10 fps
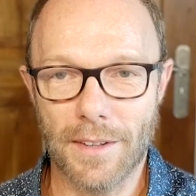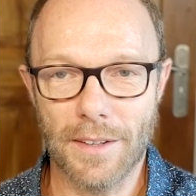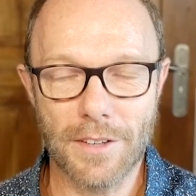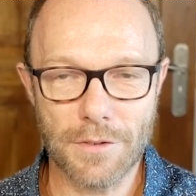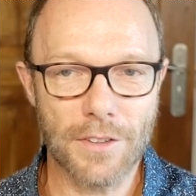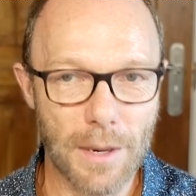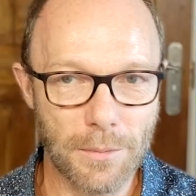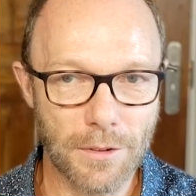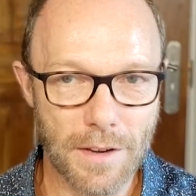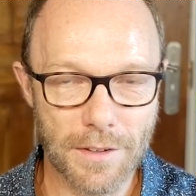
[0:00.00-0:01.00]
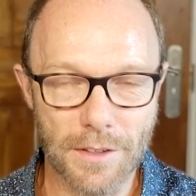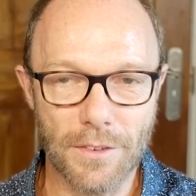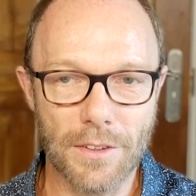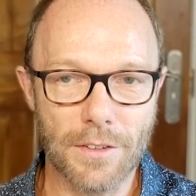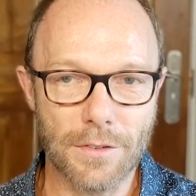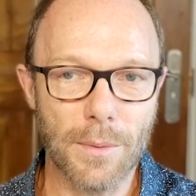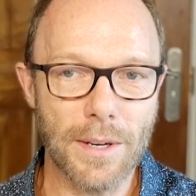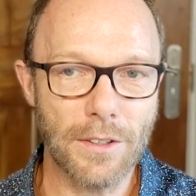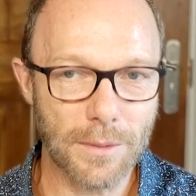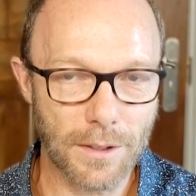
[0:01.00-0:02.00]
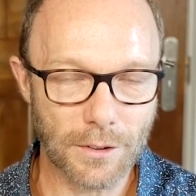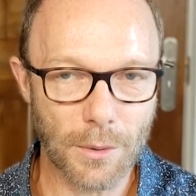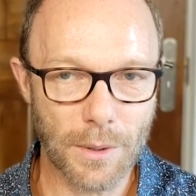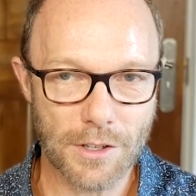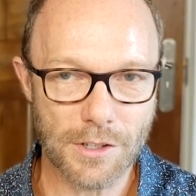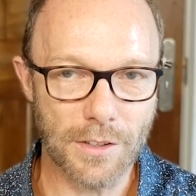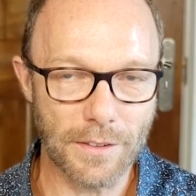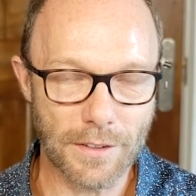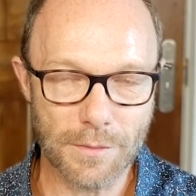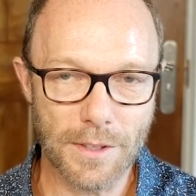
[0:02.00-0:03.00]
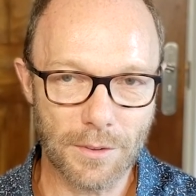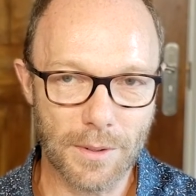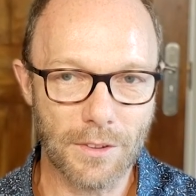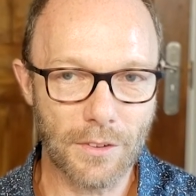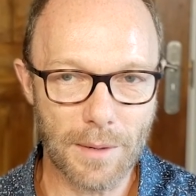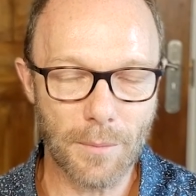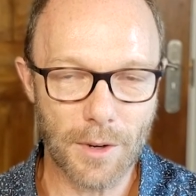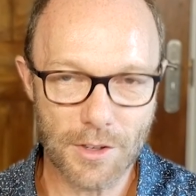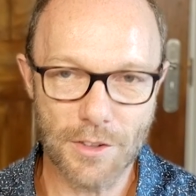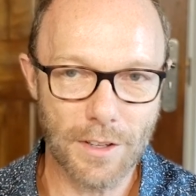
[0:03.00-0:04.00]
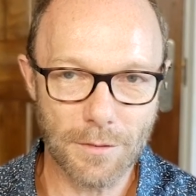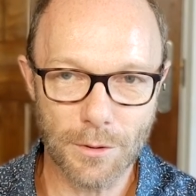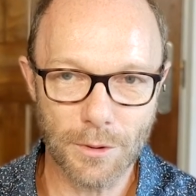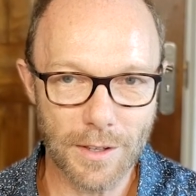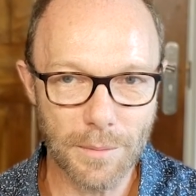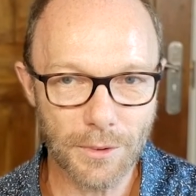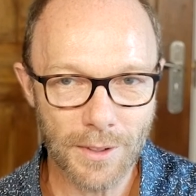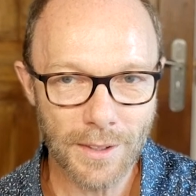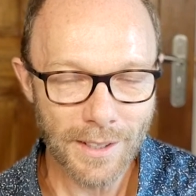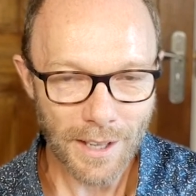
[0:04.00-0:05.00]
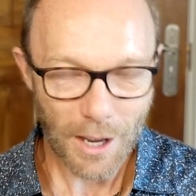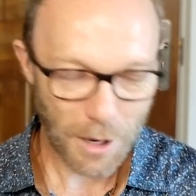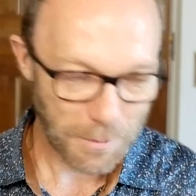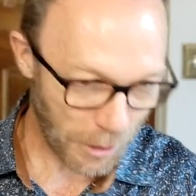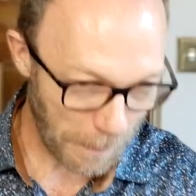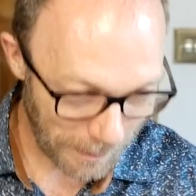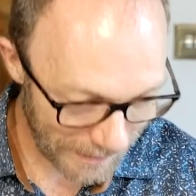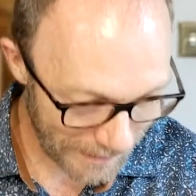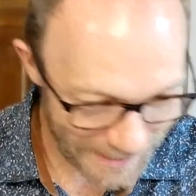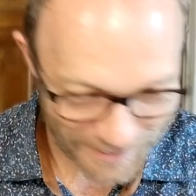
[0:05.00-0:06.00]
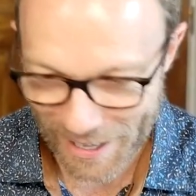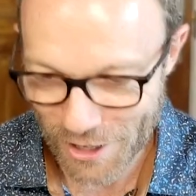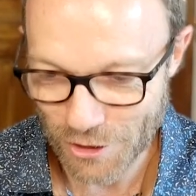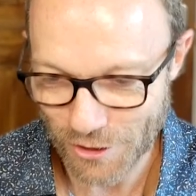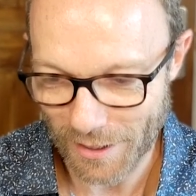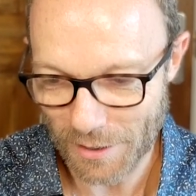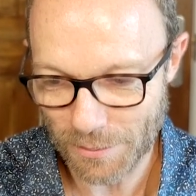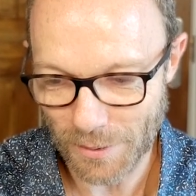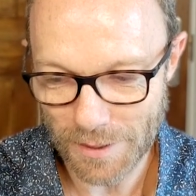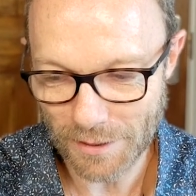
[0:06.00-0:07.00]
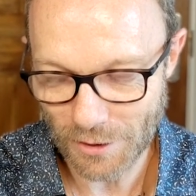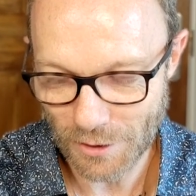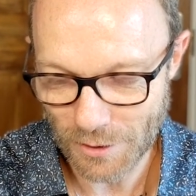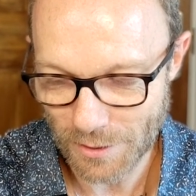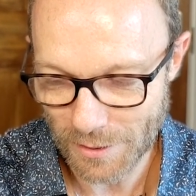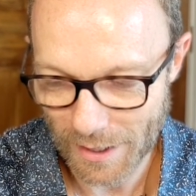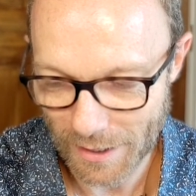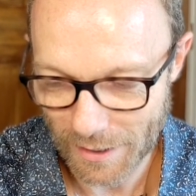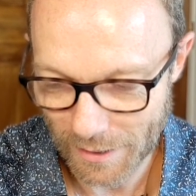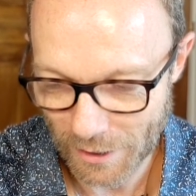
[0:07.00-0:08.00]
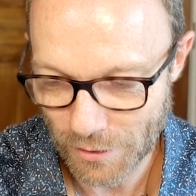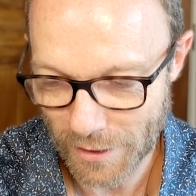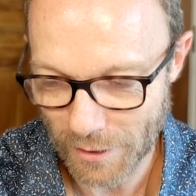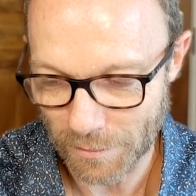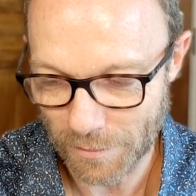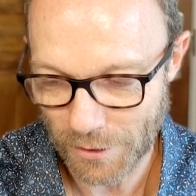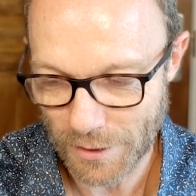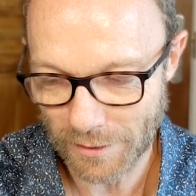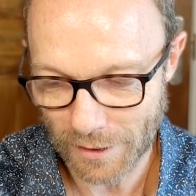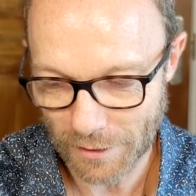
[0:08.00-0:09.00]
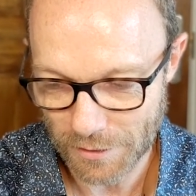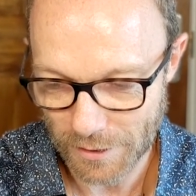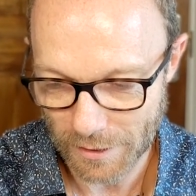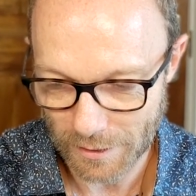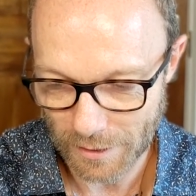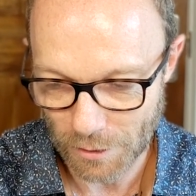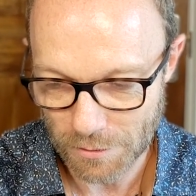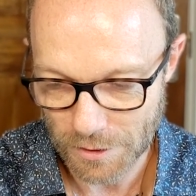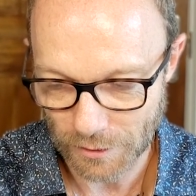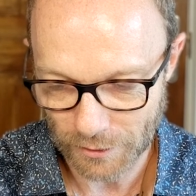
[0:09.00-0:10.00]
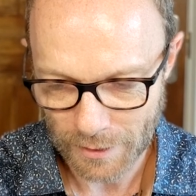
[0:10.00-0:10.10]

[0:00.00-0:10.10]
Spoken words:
different types of evidence. There's different ways to ask a question. There's different ways to ask the same question several times. Complete tangent. I went to Israel a few years ago for a conference,